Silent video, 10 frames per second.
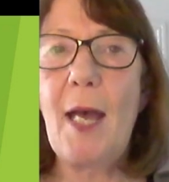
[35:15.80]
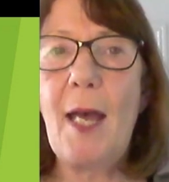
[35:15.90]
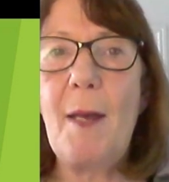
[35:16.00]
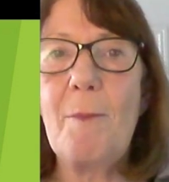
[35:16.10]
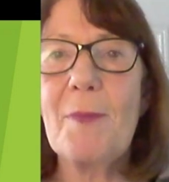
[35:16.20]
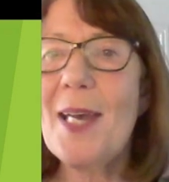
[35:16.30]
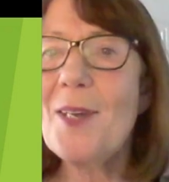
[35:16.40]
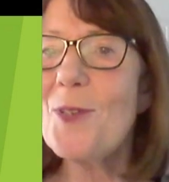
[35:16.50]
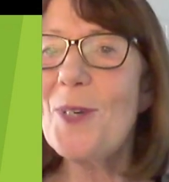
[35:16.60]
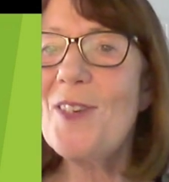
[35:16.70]

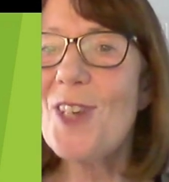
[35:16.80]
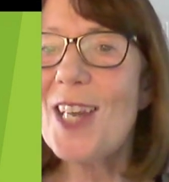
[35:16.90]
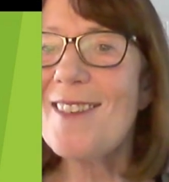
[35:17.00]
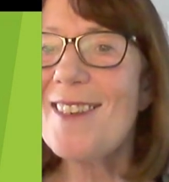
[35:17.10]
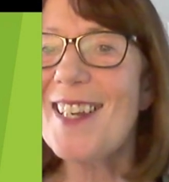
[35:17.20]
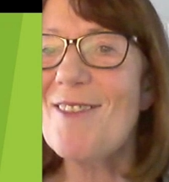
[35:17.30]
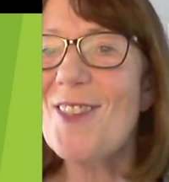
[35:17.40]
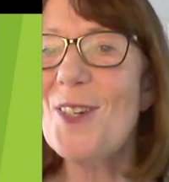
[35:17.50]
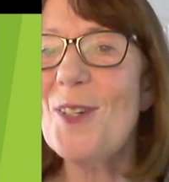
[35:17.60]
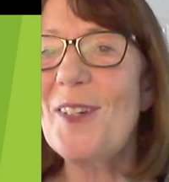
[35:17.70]
yeah, so
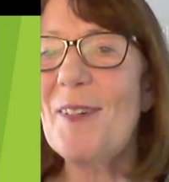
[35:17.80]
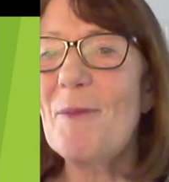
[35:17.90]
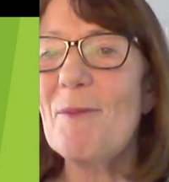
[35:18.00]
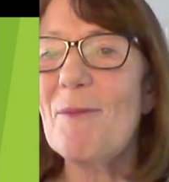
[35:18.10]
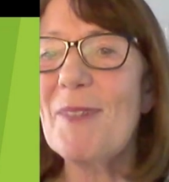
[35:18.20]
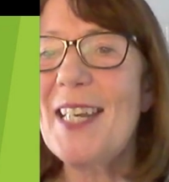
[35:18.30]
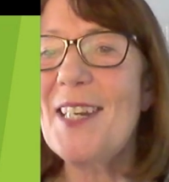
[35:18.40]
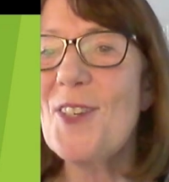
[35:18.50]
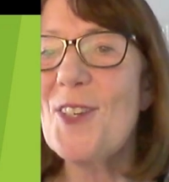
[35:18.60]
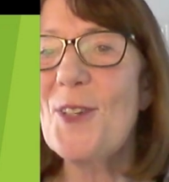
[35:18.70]
interesting. So I'm
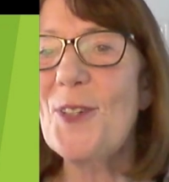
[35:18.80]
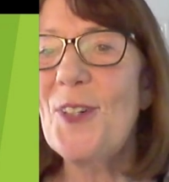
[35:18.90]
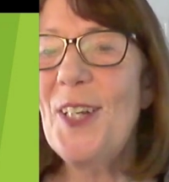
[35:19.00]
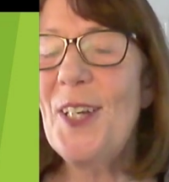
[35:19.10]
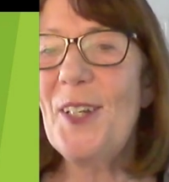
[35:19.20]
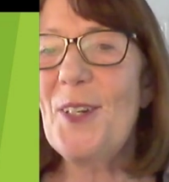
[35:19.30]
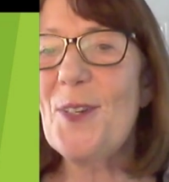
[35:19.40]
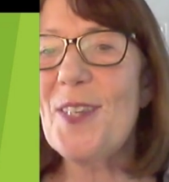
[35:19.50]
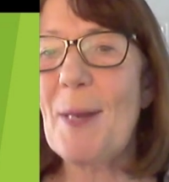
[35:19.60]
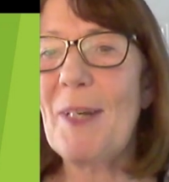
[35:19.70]
keen to know
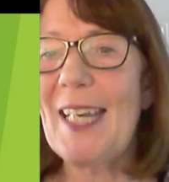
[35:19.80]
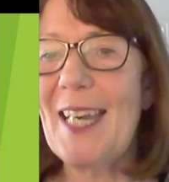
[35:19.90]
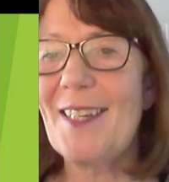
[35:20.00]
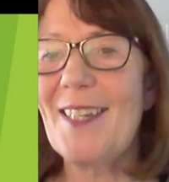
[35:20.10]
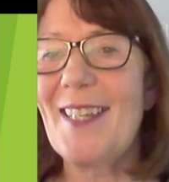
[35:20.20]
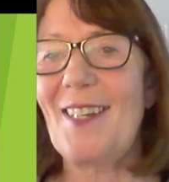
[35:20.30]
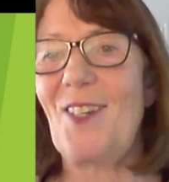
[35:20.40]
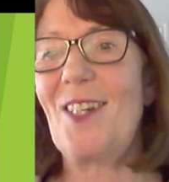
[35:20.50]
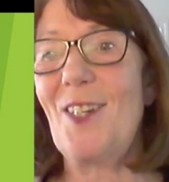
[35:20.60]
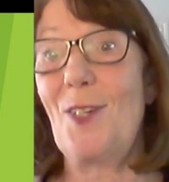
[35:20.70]
whose applications
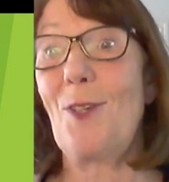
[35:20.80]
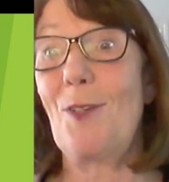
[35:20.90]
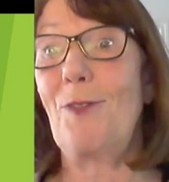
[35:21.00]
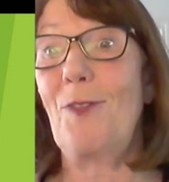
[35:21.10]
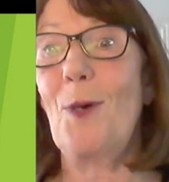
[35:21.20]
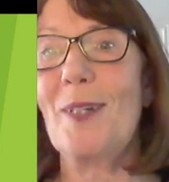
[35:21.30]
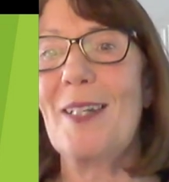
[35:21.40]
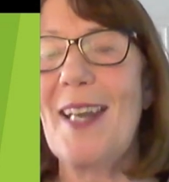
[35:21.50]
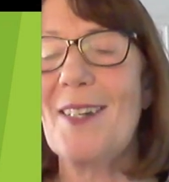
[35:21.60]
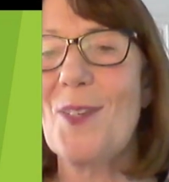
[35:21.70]
actually do go
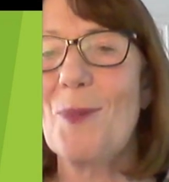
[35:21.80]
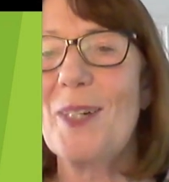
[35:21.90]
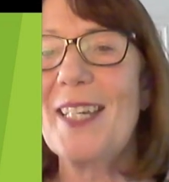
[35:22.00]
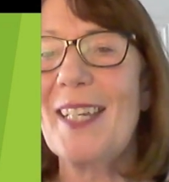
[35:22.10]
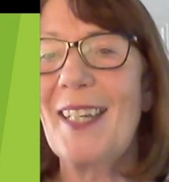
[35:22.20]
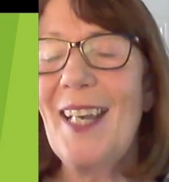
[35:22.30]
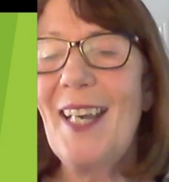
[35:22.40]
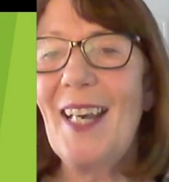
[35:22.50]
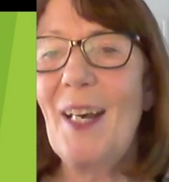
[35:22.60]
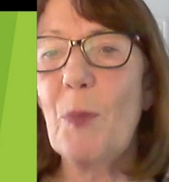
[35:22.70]
forward next week,
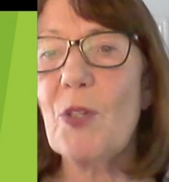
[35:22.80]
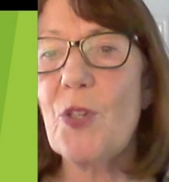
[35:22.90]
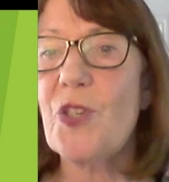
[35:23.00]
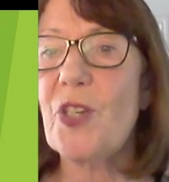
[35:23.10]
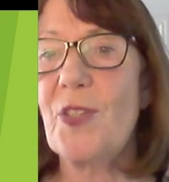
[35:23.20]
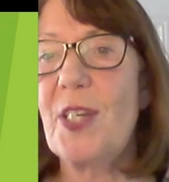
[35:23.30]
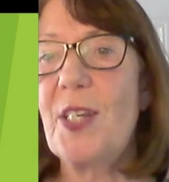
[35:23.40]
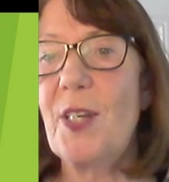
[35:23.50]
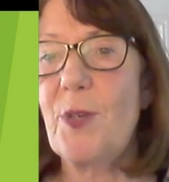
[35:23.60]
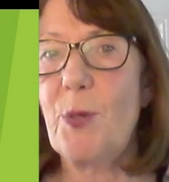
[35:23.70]
and we'll just
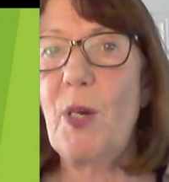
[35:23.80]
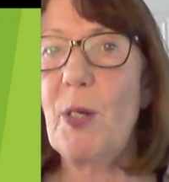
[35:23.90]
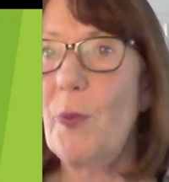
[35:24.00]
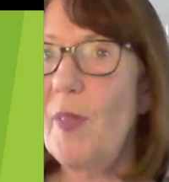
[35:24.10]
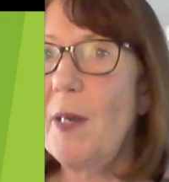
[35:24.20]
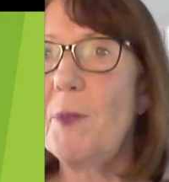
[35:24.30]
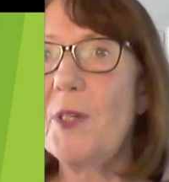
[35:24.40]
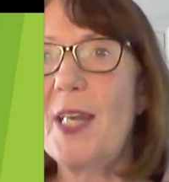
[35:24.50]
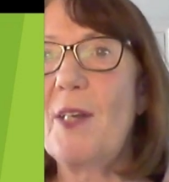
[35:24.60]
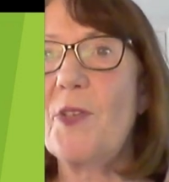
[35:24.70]
continue to work with
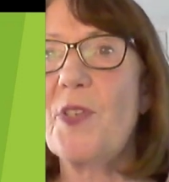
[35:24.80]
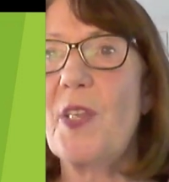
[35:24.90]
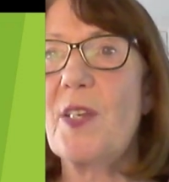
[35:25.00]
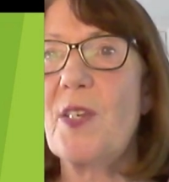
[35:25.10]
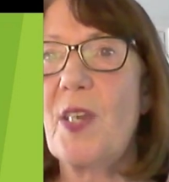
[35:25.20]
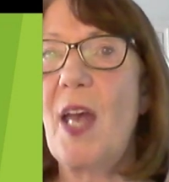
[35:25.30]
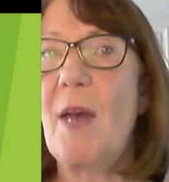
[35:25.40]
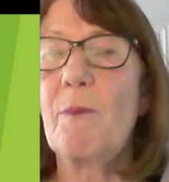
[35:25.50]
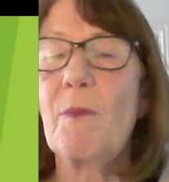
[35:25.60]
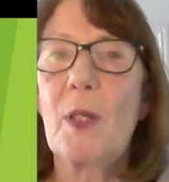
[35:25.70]
anybody else that
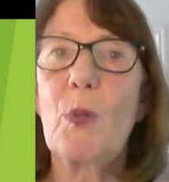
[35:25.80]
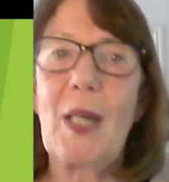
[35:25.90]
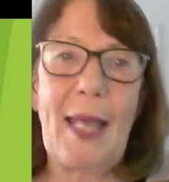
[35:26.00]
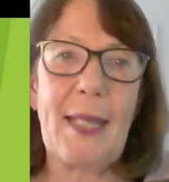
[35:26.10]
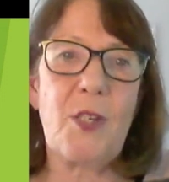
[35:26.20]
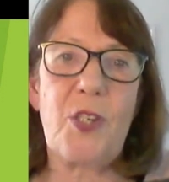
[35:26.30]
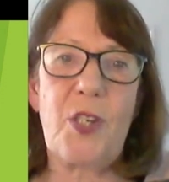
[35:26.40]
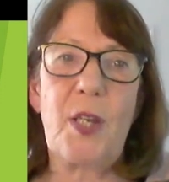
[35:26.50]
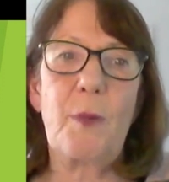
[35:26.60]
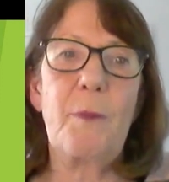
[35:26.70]
would like
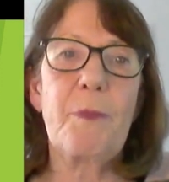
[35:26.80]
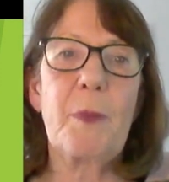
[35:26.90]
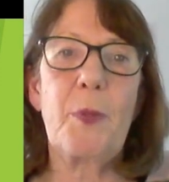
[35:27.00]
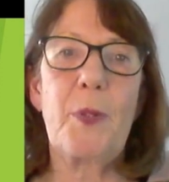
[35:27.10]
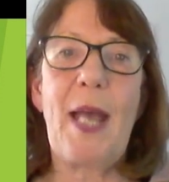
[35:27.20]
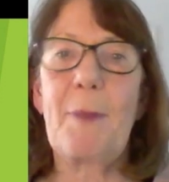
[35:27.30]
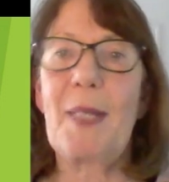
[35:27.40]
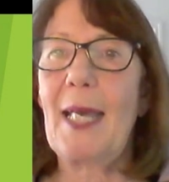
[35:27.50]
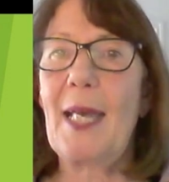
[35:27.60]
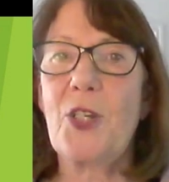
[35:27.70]
to put an
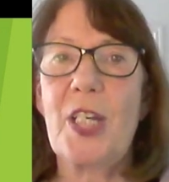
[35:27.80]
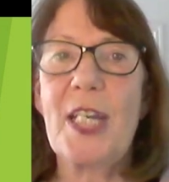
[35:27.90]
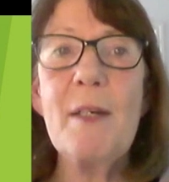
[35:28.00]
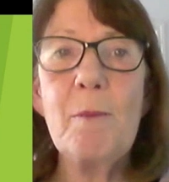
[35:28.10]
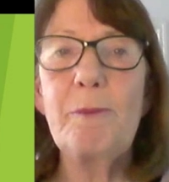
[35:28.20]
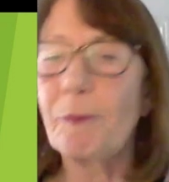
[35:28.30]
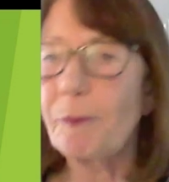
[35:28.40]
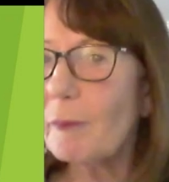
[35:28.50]
application in.